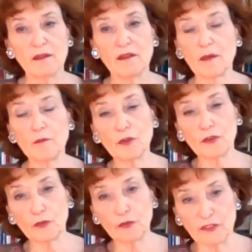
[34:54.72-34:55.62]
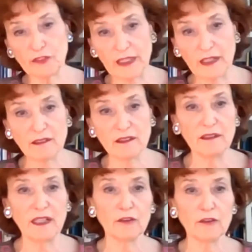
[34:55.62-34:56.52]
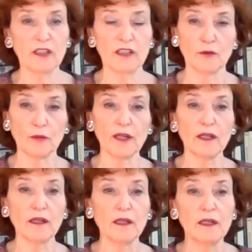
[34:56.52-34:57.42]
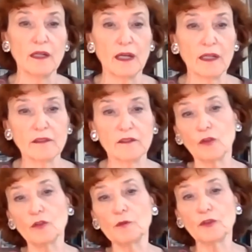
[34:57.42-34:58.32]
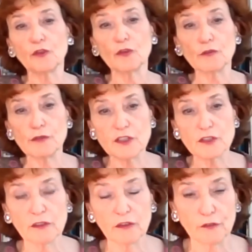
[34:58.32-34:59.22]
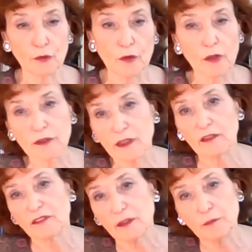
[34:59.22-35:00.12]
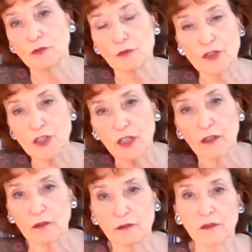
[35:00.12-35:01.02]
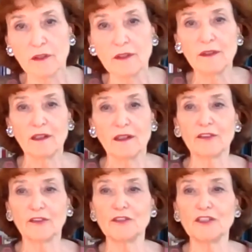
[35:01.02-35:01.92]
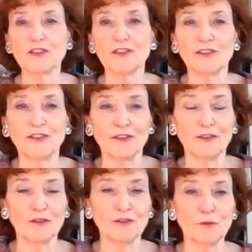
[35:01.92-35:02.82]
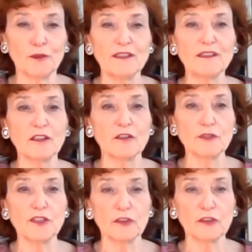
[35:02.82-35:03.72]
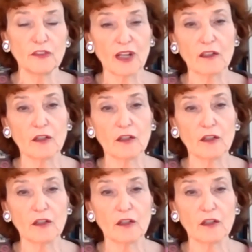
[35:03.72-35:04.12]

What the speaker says: They are more sophisticated now than they were, and almost all regions of the world, except Russia or other regions for political reasons, are